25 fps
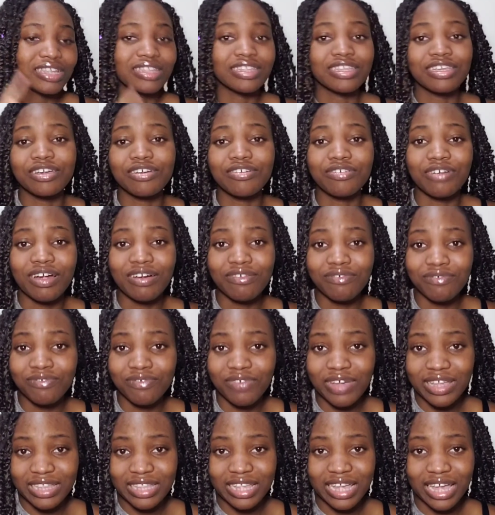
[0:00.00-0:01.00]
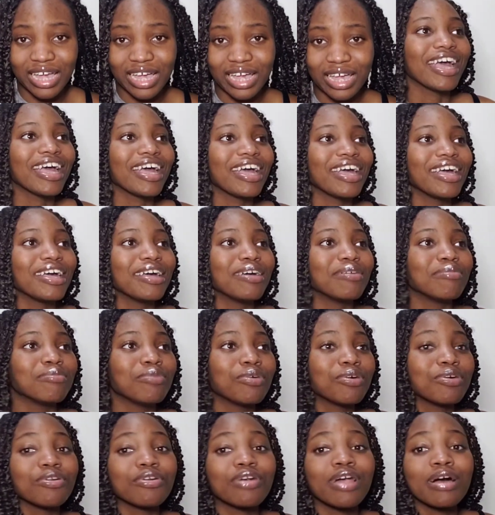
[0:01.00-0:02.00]
The grandfather,
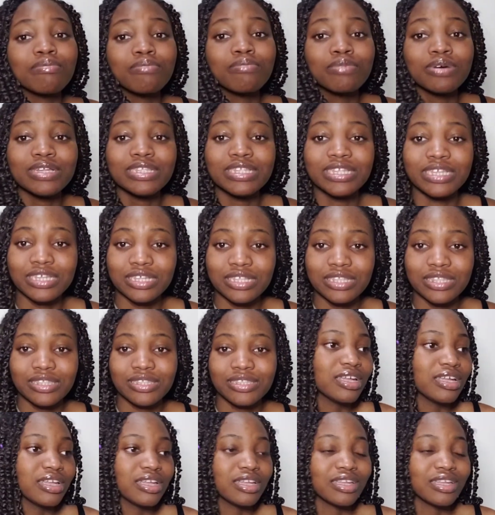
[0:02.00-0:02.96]
Orabonin,